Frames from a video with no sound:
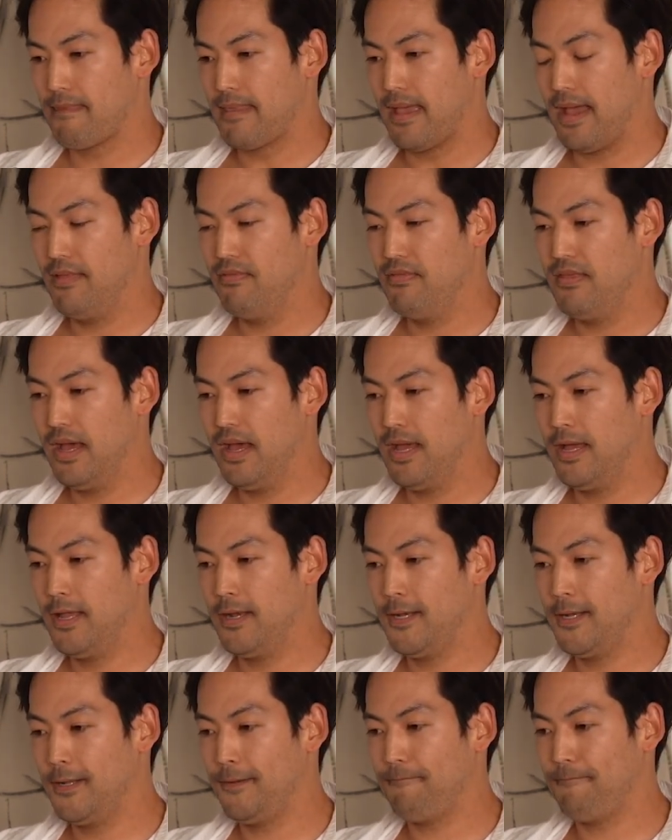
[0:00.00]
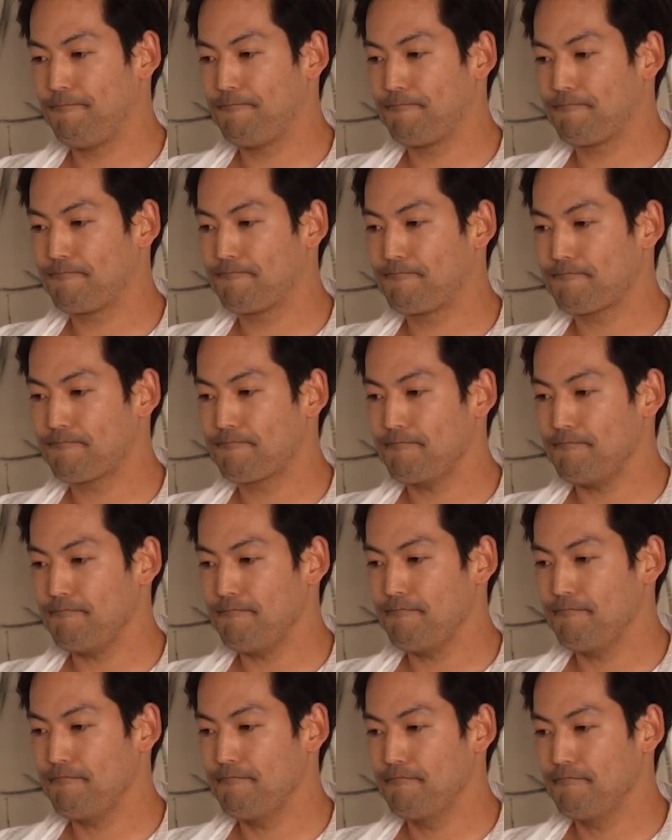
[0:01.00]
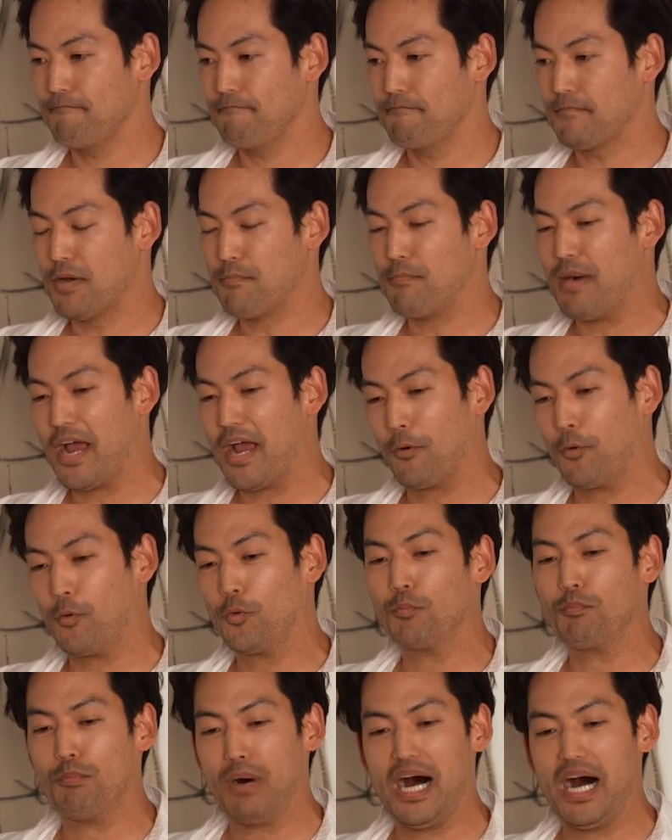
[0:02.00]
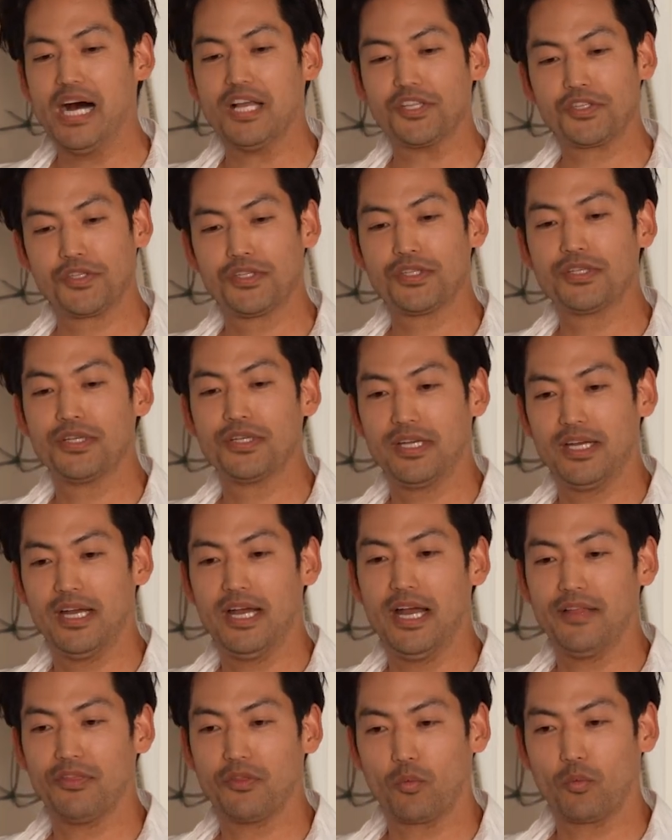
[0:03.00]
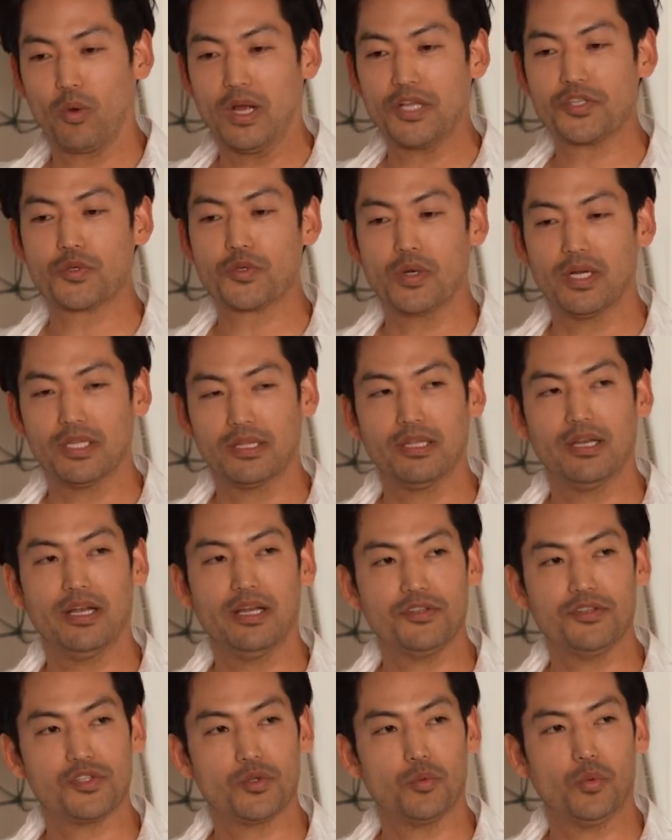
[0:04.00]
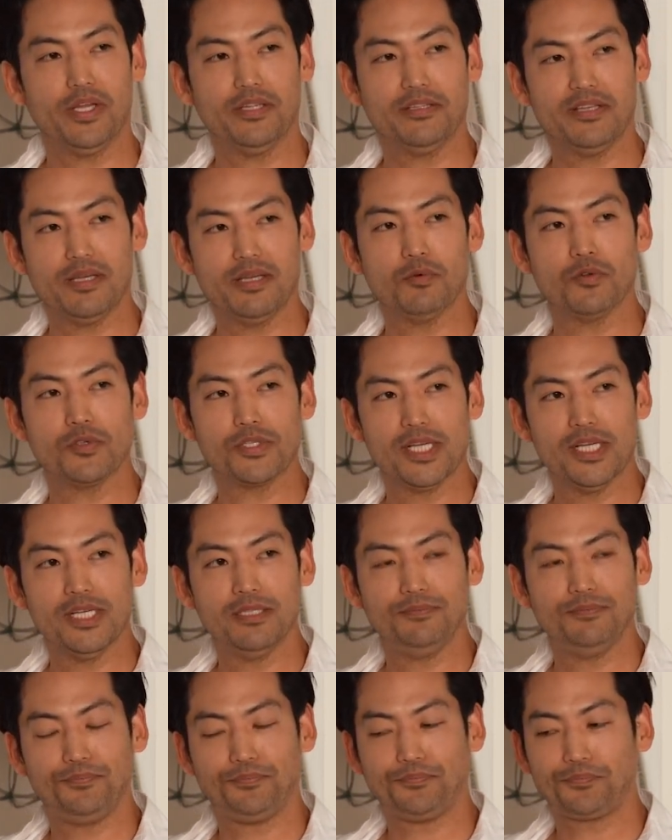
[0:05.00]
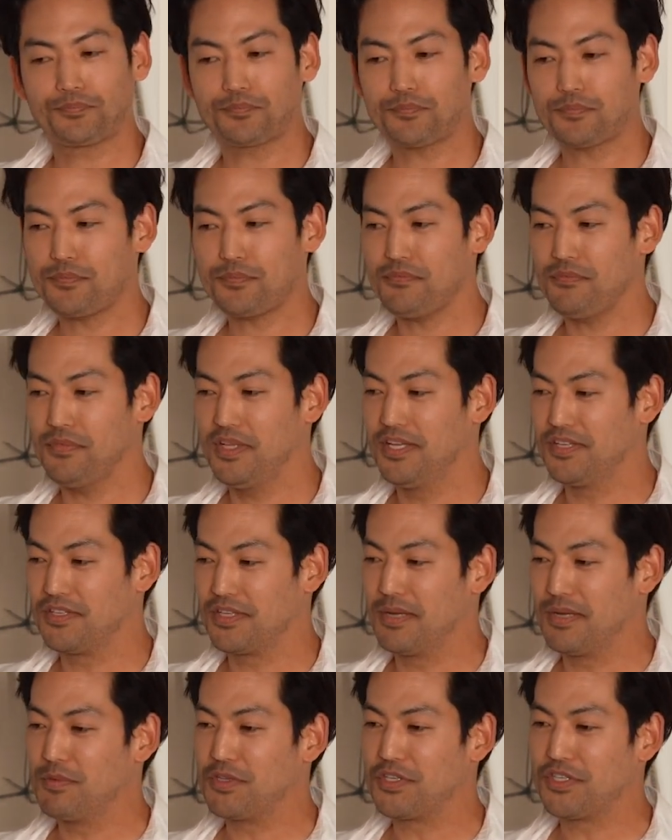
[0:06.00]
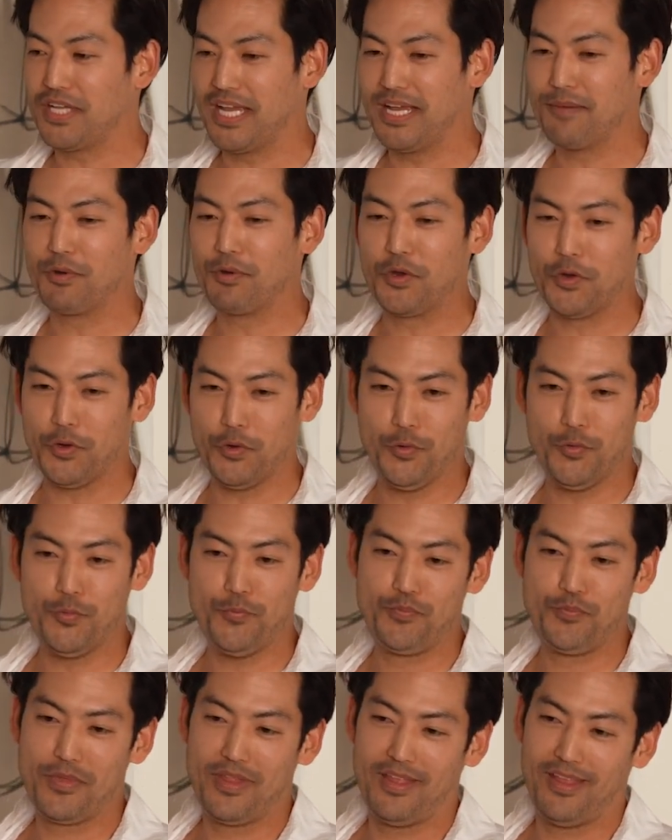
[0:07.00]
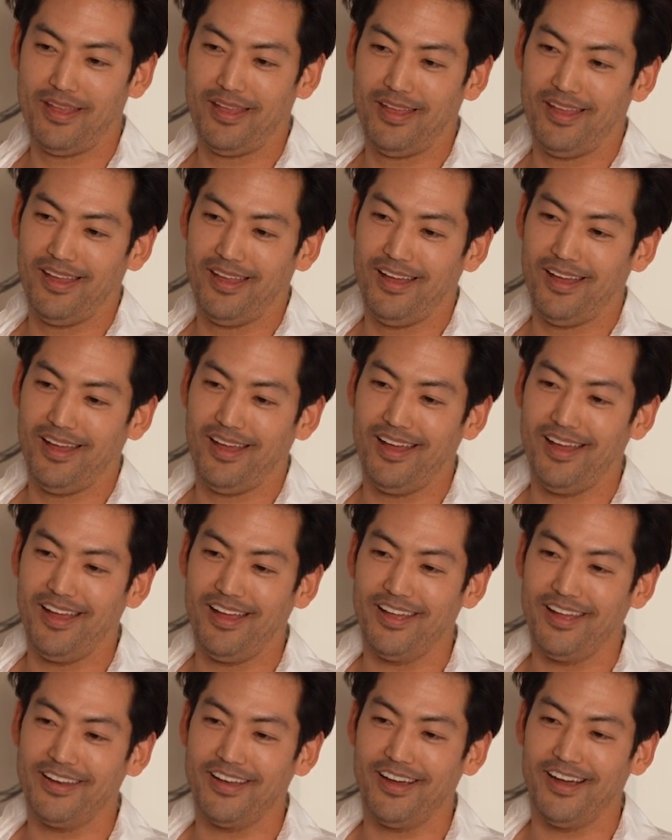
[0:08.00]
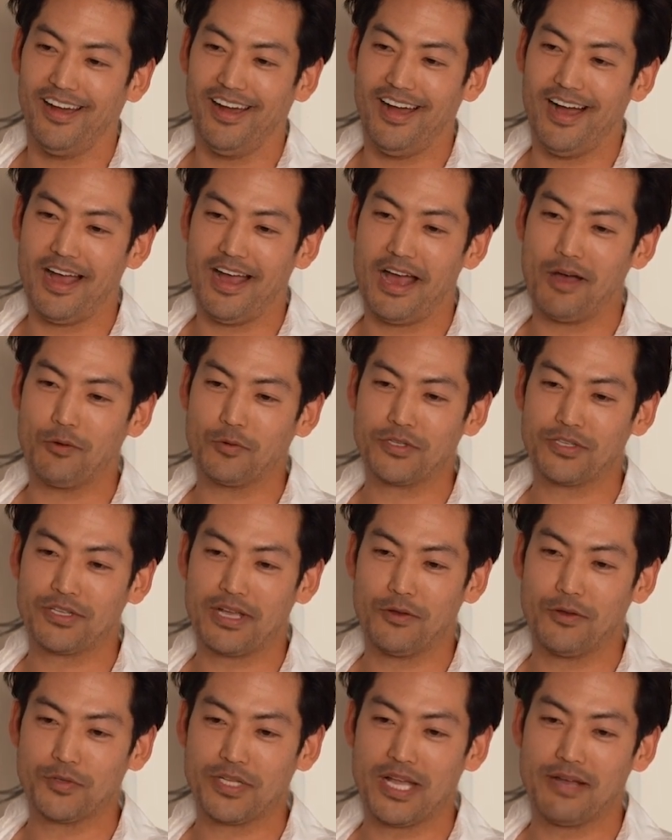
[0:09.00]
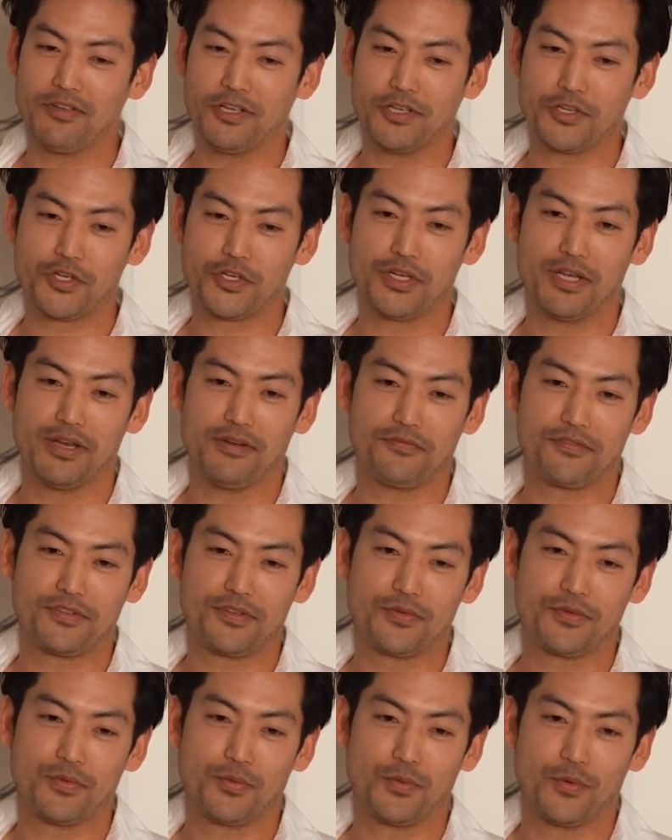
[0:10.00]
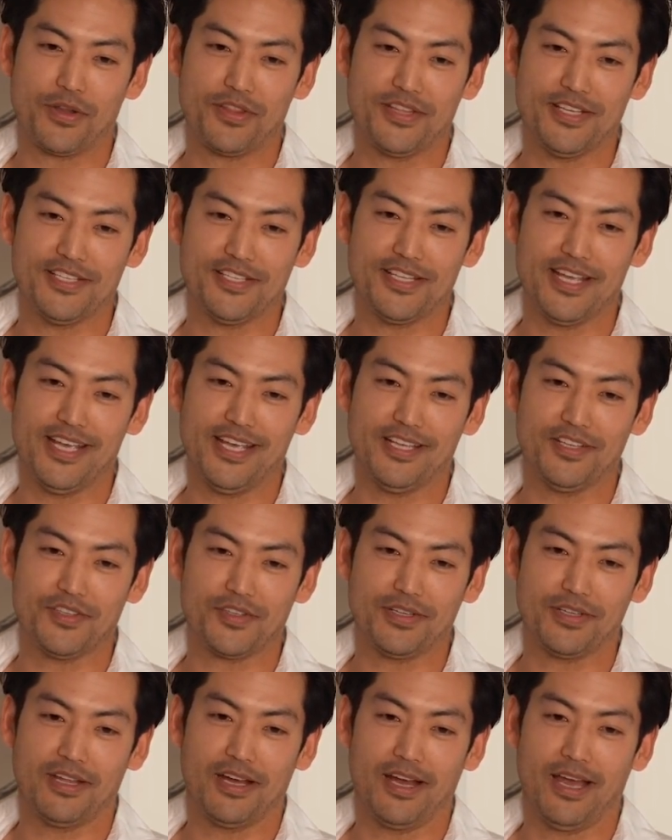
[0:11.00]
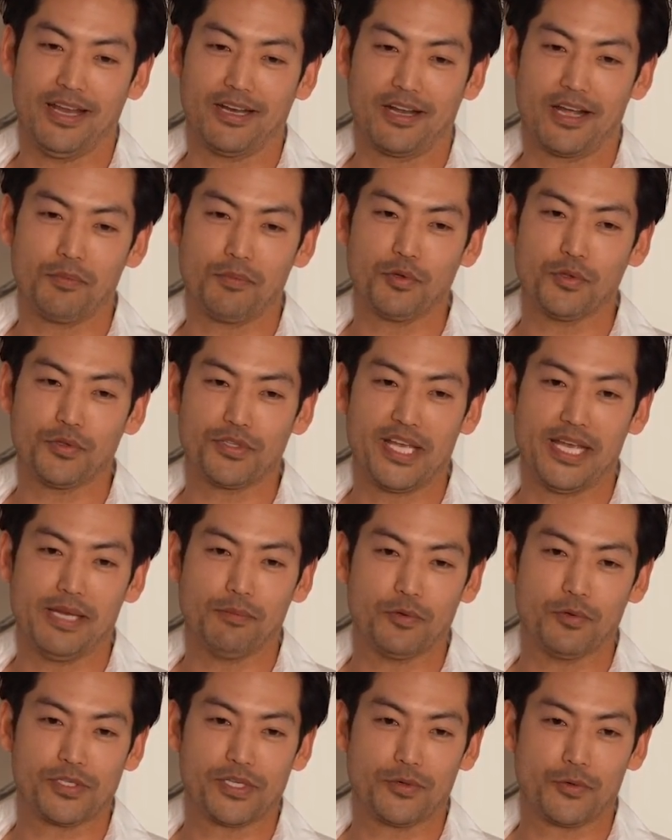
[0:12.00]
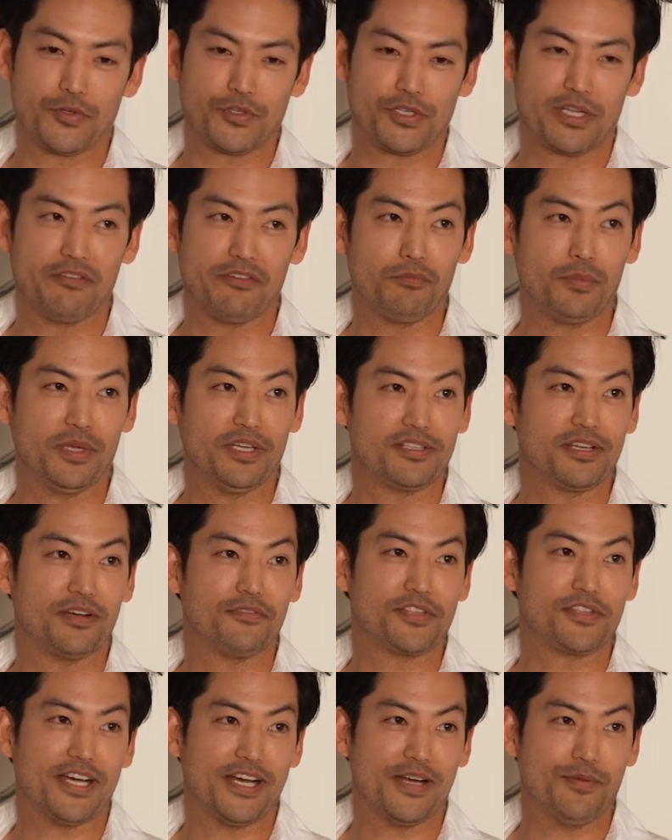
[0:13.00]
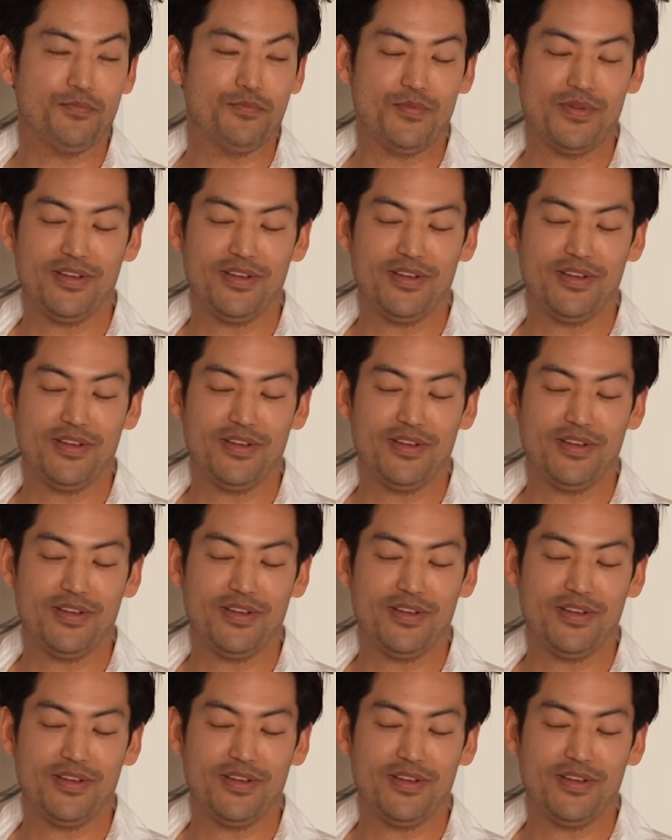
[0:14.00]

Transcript: And then my old boss at the restaurant that I used to wait tables at, his name is Sam Koo, and I was having a shift one of these days, and I had a couple of tables that were just giving me a tough time.